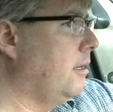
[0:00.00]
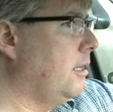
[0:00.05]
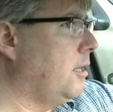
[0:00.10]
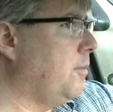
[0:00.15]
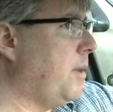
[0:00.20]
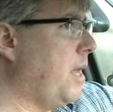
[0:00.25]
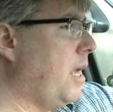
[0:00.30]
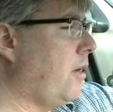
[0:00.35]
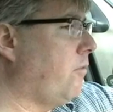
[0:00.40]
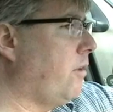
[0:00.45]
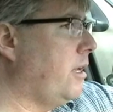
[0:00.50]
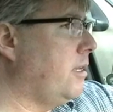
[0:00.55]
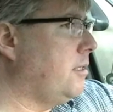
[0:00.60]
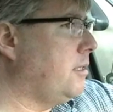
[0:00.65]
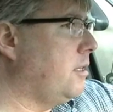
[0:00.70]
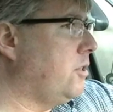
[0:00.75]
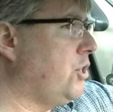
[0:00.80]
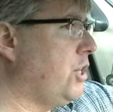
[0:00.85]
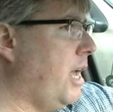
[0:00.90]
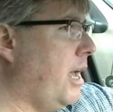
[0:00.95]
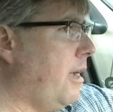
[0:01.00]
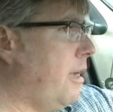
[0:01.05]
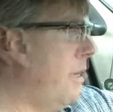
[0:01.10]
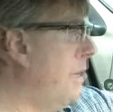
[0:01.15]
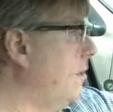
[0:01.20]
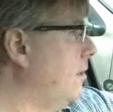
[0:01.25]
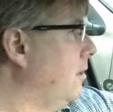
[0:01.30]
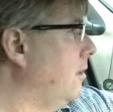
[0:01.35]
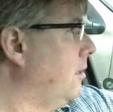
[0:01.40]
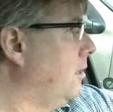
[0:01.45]
The bank reads the check,
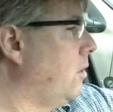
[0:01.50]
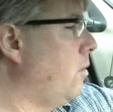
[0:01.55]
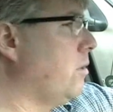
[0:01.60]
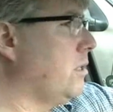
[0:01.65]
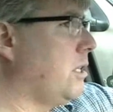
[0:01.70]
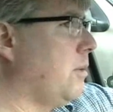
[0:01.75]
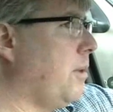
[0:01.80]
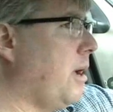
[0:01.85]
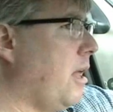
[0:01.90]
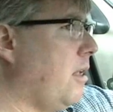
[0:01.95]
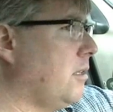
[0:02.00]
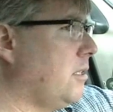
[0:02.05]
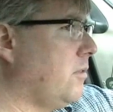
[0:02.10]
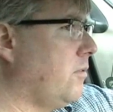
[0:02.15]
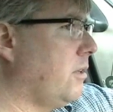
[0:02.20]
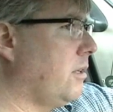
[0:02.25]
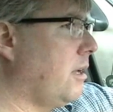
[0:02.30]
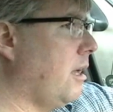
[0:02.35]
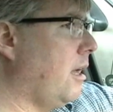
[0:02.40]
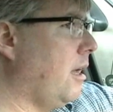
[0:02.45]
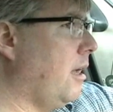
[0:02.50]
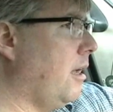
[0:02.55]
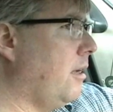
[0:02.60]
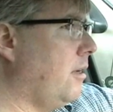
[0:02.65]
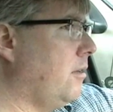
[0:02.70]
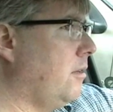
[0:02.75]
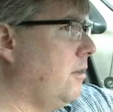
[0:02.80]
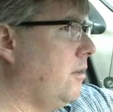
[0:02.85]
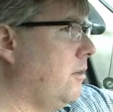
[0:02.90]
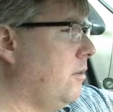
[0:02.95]
lowers the balance of the guy
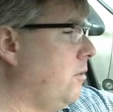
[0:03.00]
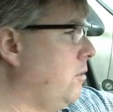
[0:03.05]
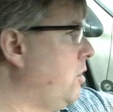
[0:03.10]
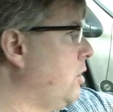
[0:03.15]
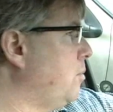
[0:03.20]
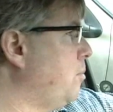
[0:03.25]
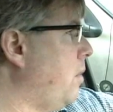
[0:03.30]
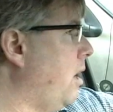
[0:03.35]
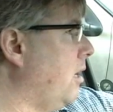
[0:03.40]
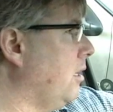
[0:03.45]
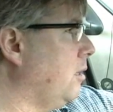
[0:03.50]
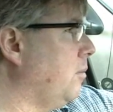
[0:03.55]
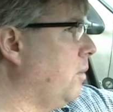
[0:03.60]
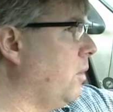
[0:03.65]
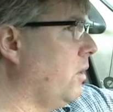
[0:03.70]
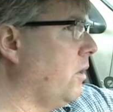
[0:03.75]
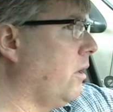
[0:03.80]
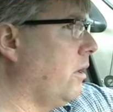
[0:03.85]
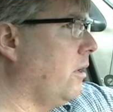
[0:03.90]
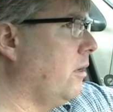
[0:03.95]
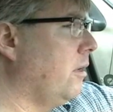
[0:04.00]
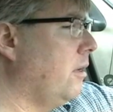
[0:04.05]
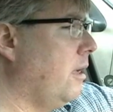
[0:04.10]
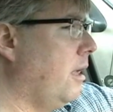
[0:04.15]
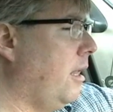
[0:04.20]
who just bought the burger,